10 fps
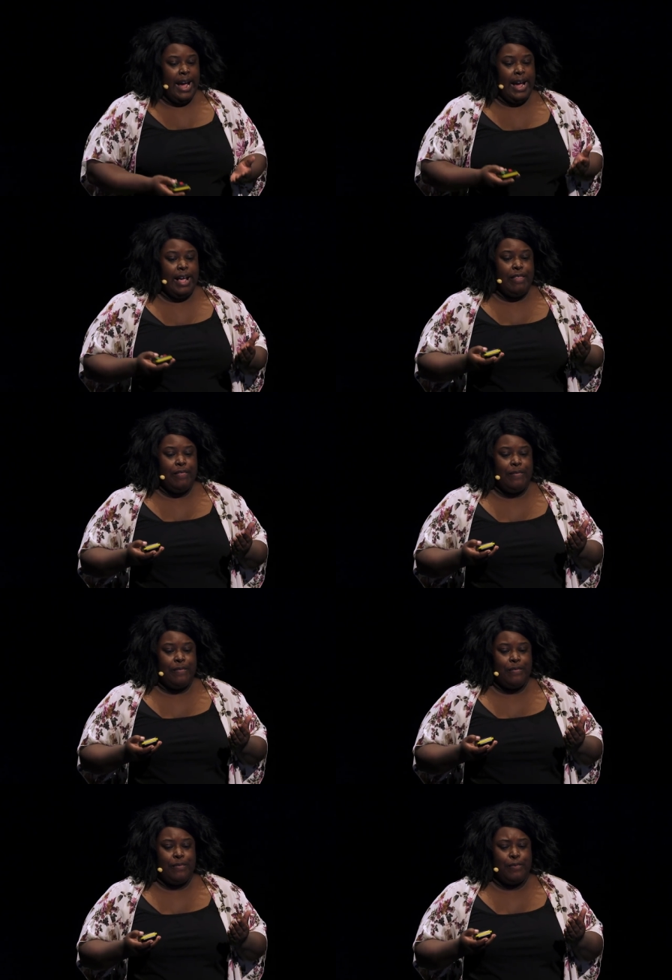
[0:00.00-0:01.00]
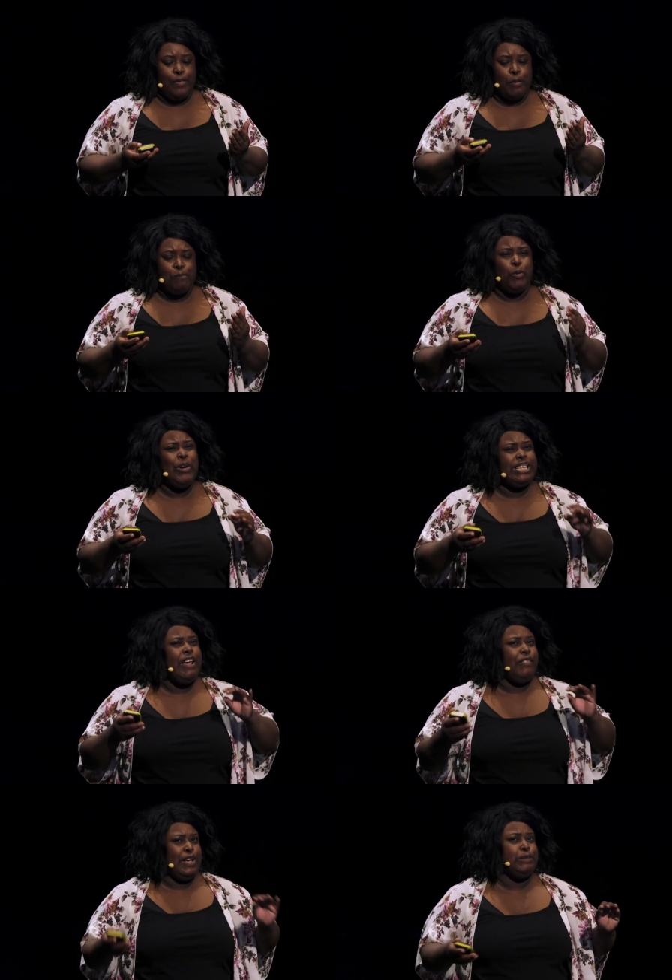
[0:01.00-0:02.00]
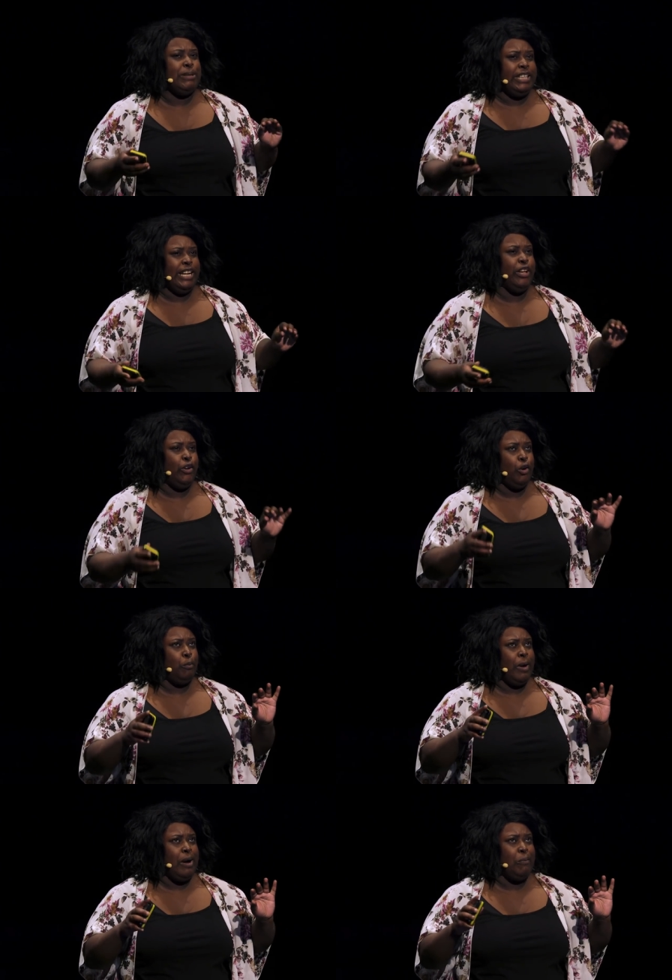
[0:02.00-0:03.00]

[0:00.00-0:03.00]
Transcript: And the reason that this particular